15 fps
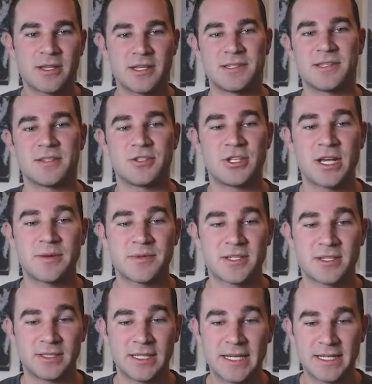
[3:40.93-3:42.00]
This is James
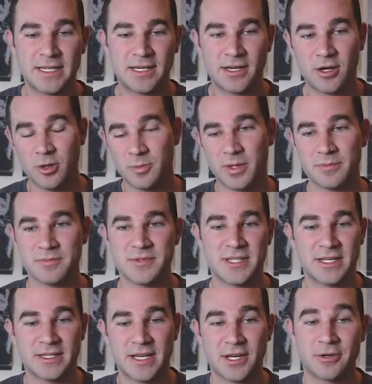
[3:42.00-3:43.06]
Kaleka. I hope I'm
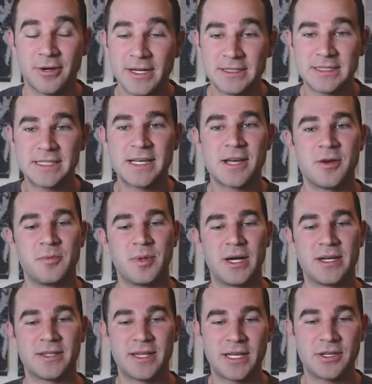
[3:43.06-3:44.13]
saying that correctly,
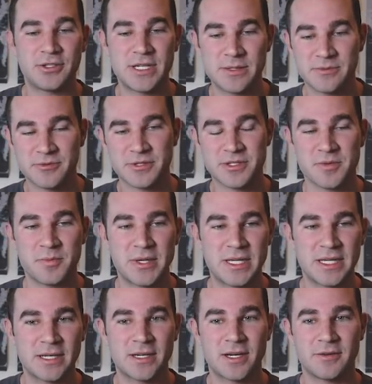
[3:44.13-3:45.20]
but thank you, James, for
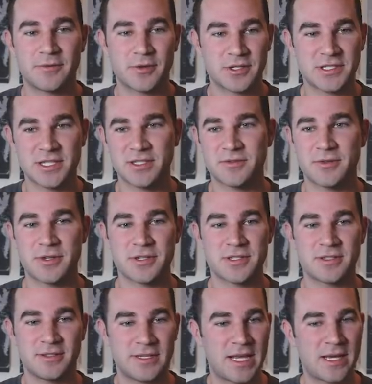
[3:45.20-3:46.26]
submitting. First things
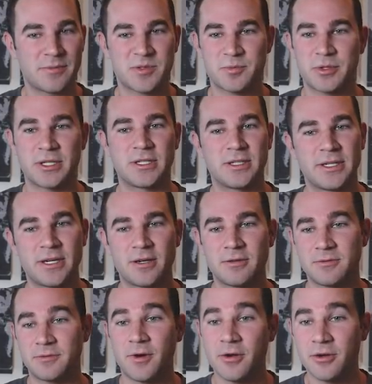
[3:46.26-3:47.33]
first, name's pretty clear.
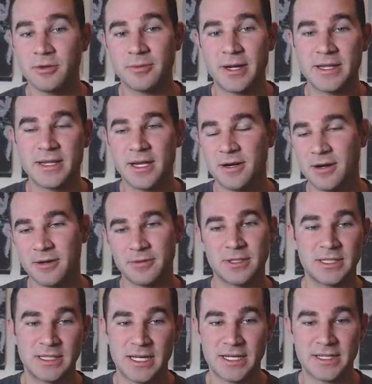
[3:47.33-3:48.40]
Photo right there, I
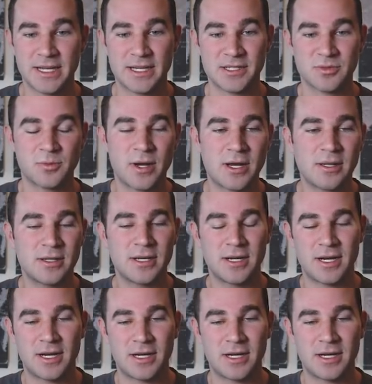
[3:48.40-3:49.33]
really like that as well.